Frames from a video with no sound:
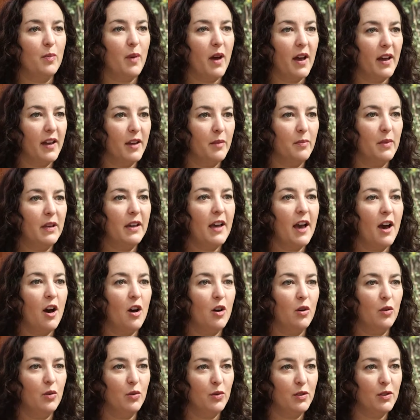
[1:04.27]
by
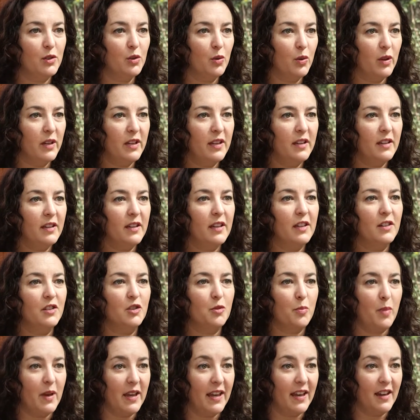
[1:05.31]
Mikao Usui in
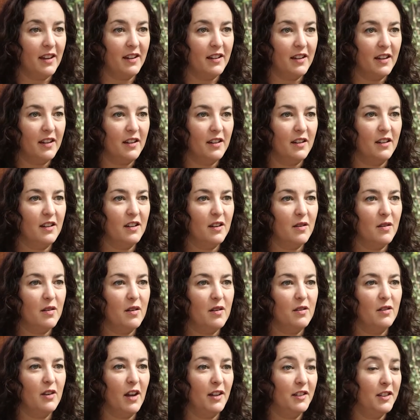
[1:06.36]
Japan in
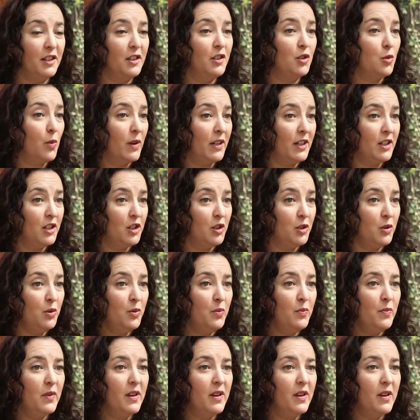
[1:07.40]
1922.